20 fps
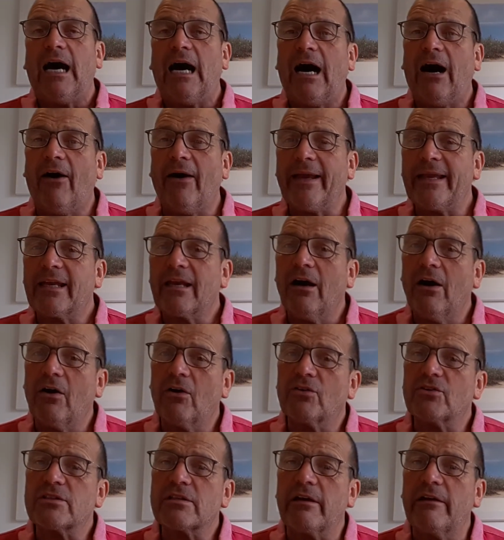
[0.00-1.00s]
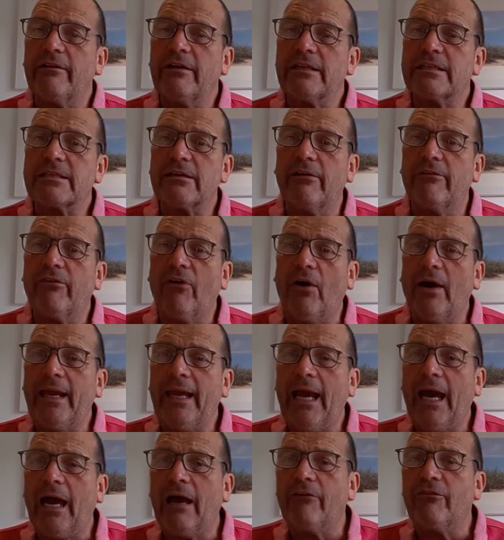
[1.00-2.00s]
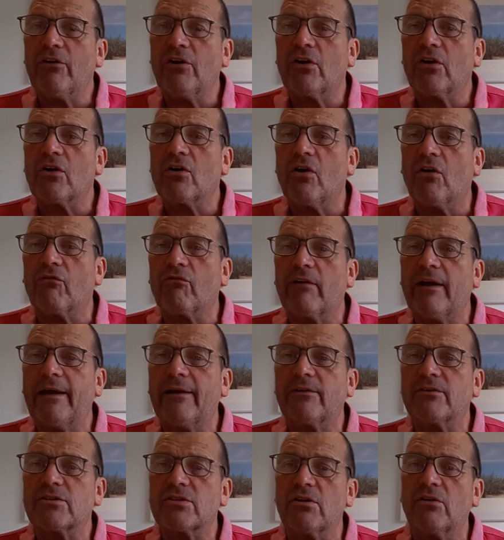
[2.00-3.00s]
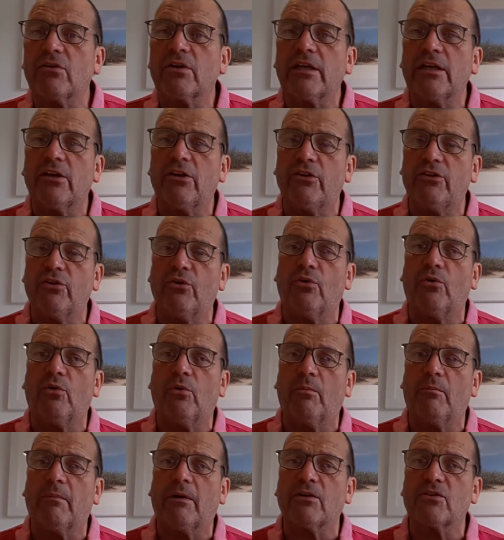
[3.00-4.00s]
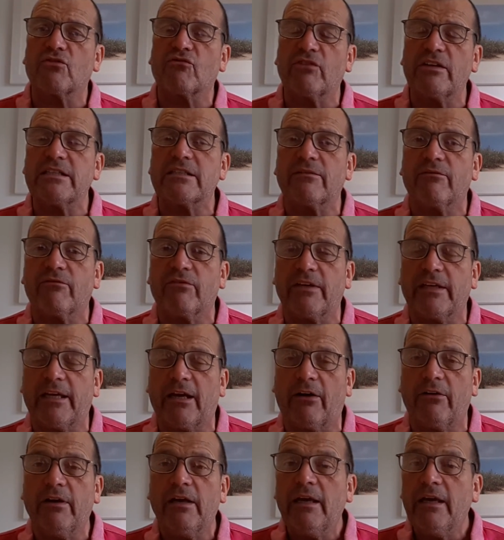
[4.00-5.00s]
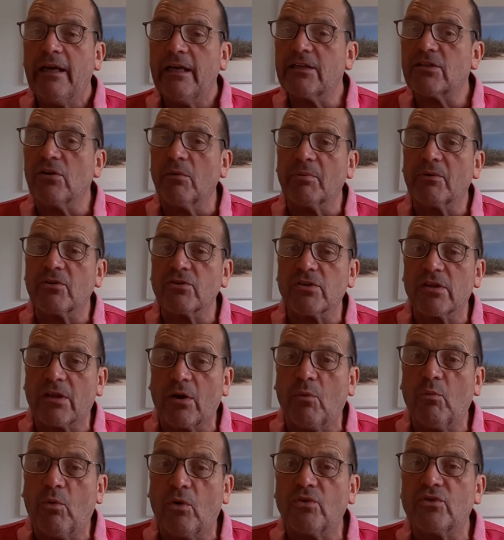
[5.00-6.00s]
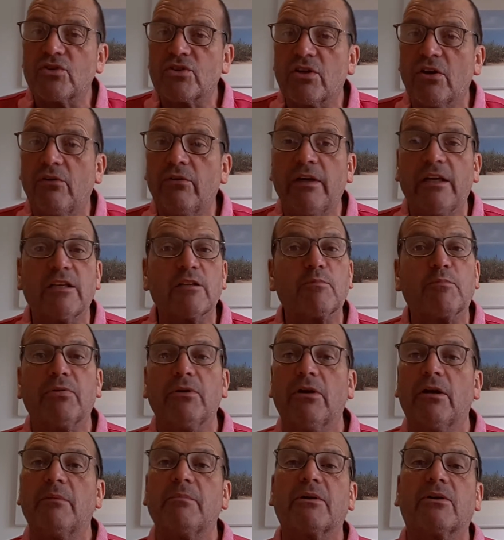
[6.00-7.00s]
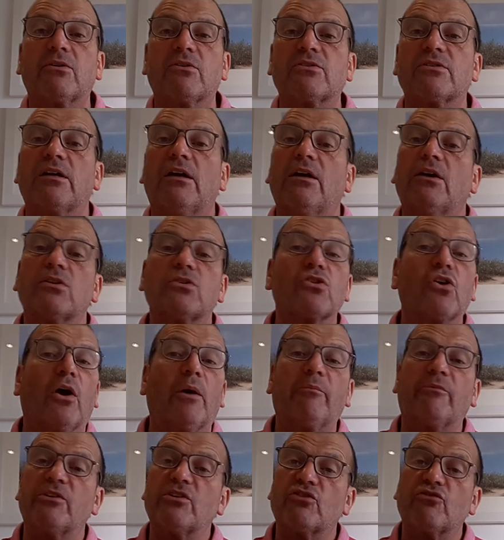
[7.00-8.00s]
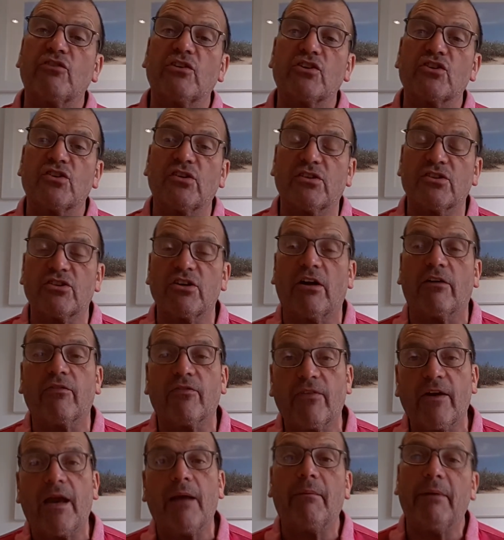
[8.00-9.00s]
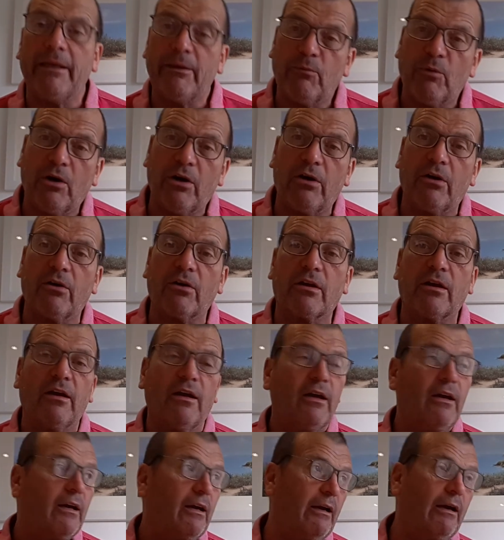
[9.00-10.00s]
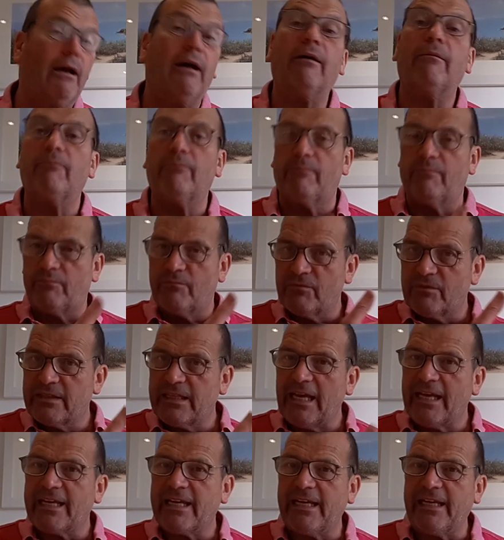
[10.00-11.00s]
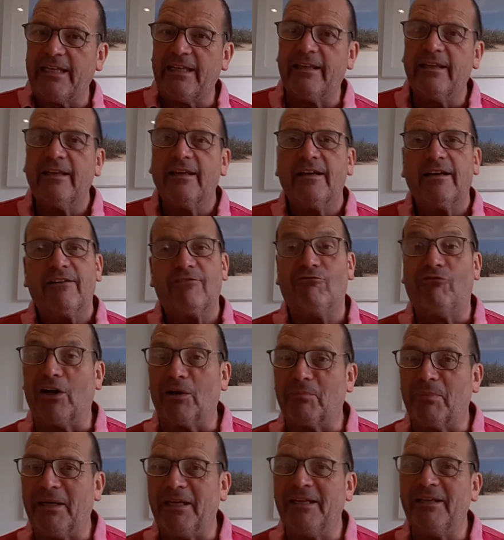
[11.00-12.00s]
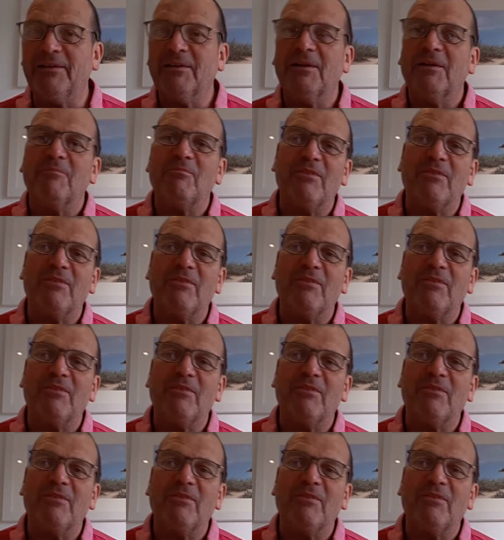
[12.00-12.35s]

I can't, so if I haven't got round to looking at your most recent video, it's not because I don't want to, it's purely because time restrictions, family, work, decking, rugby,